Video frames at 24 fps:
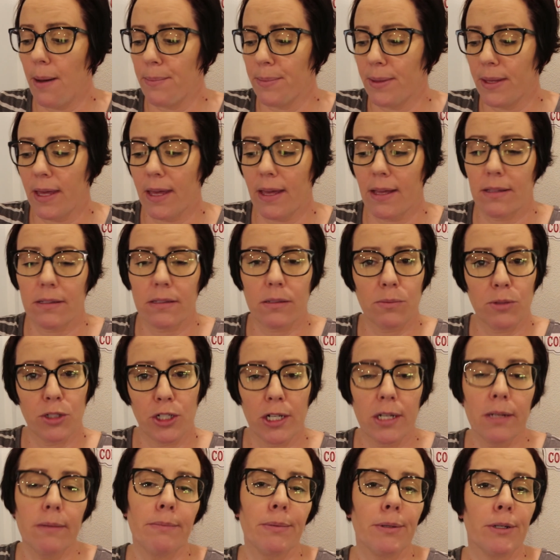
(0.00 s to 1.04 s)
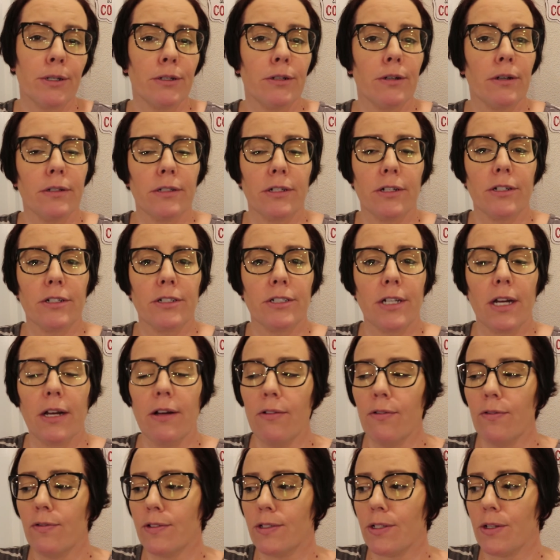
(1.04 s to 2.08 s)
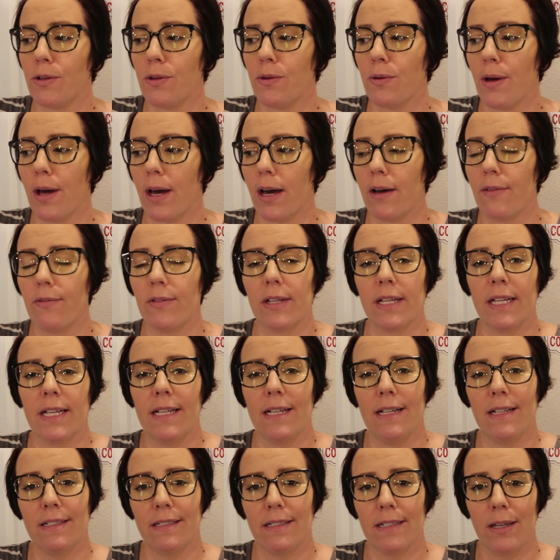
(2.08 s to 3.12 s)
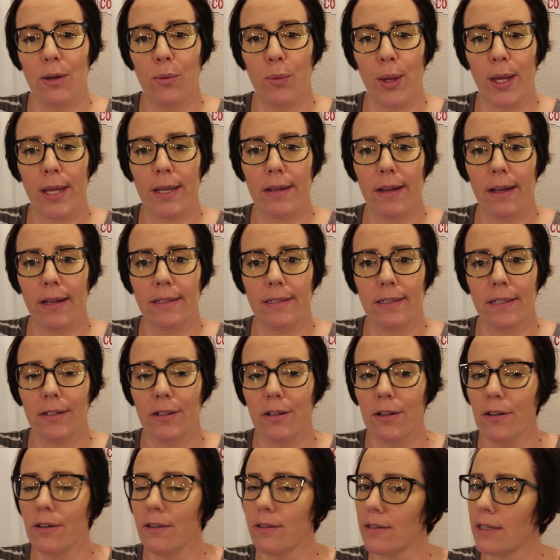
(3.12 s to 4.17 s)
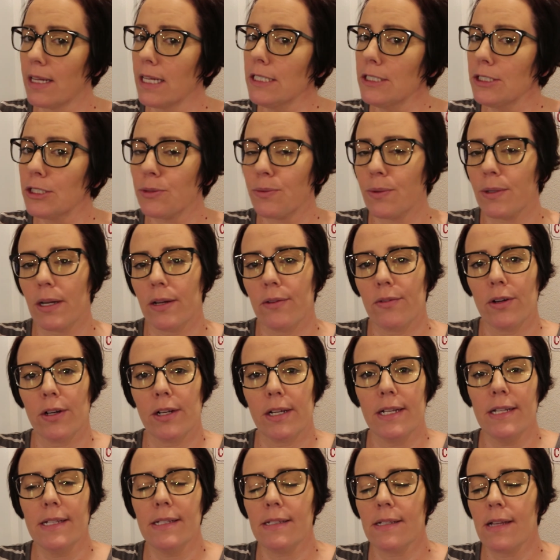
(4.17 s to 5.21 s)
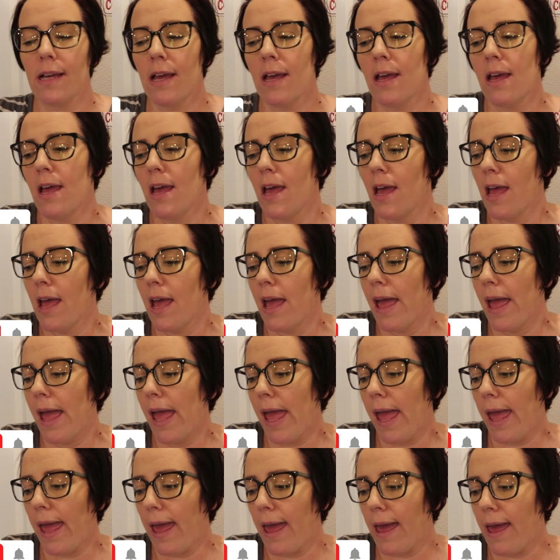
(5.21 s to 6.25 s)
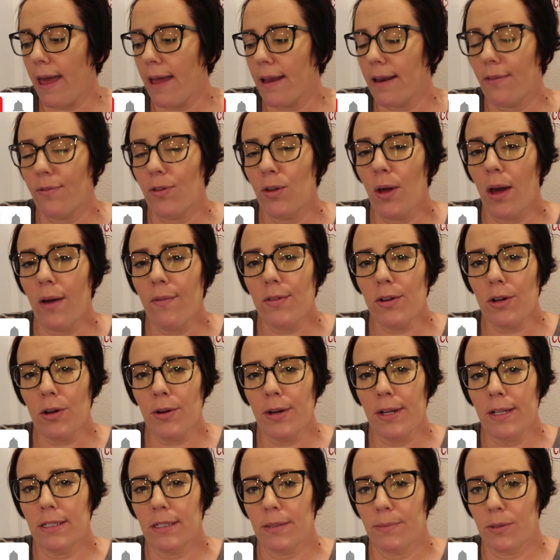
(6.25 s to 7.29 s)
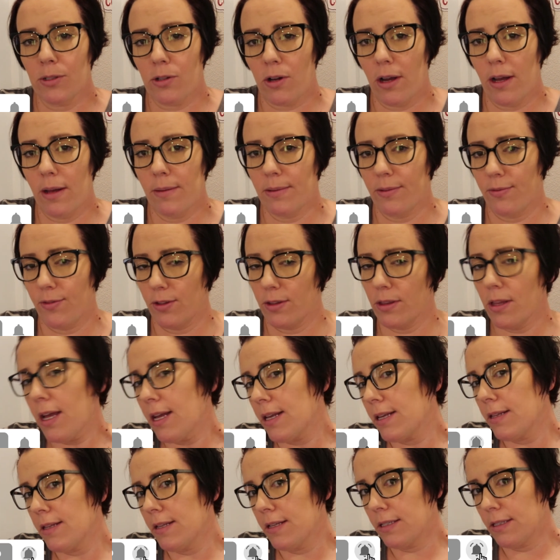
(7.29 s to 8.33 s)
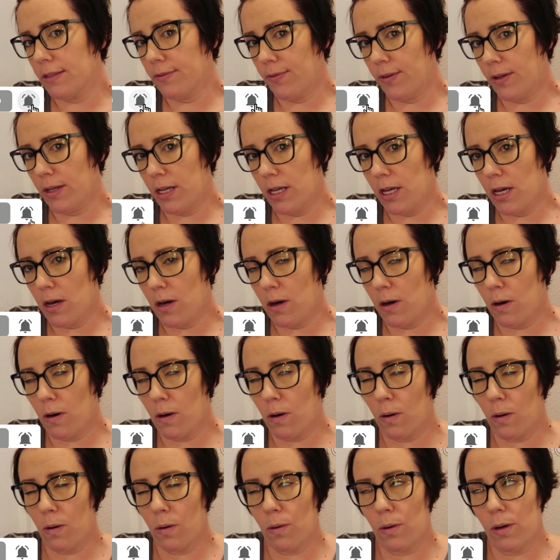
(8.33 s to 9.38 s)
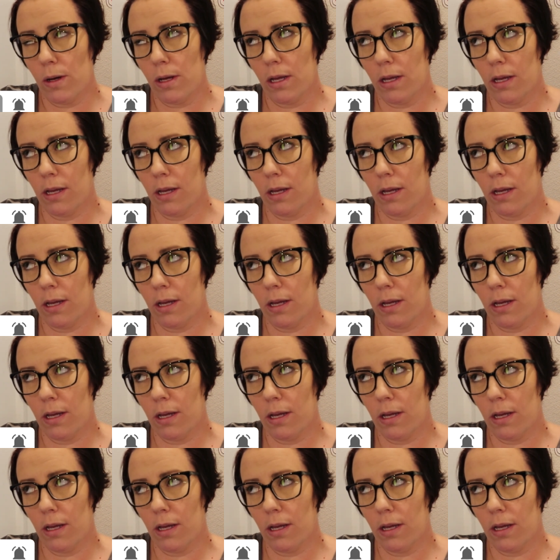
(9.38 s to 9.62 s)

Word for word: Can some chicken, put it on your shelf so you have an easy weeknight dinner or lunch, whatever it is. And if you haven't already subscribed, if you'd like to this video,